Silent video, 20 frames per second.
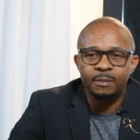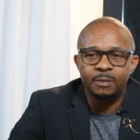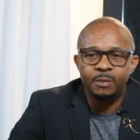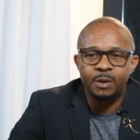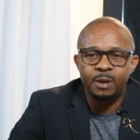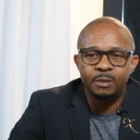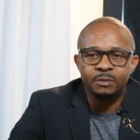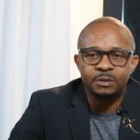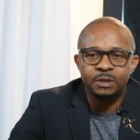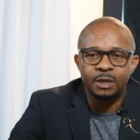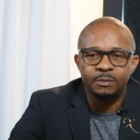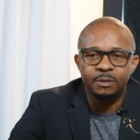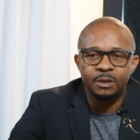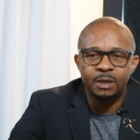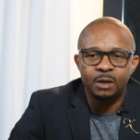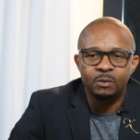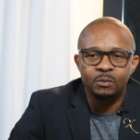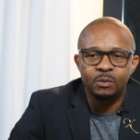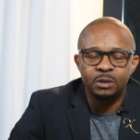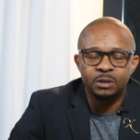the barbershop that
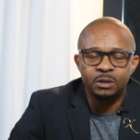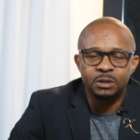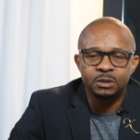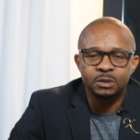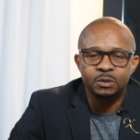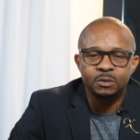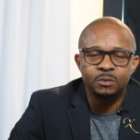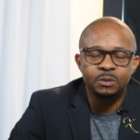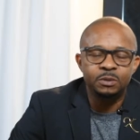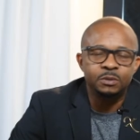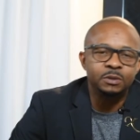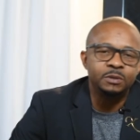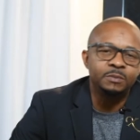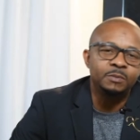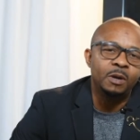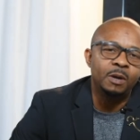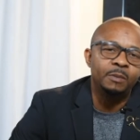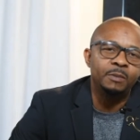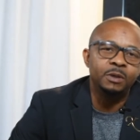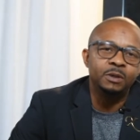I walked into, which was
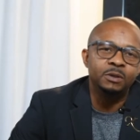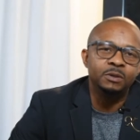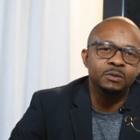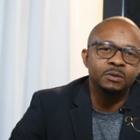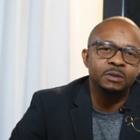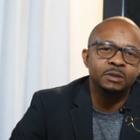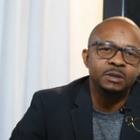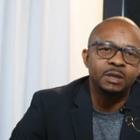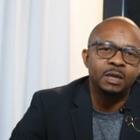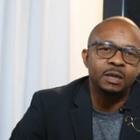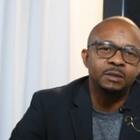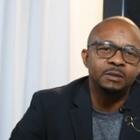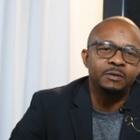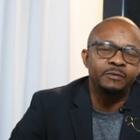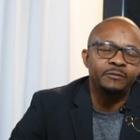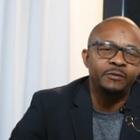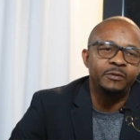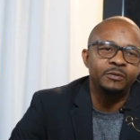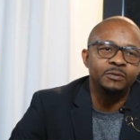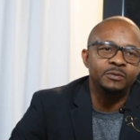Marble Hill Unisex, the
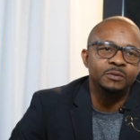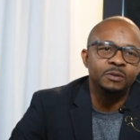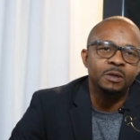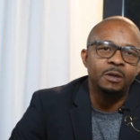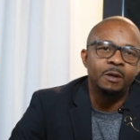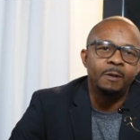first,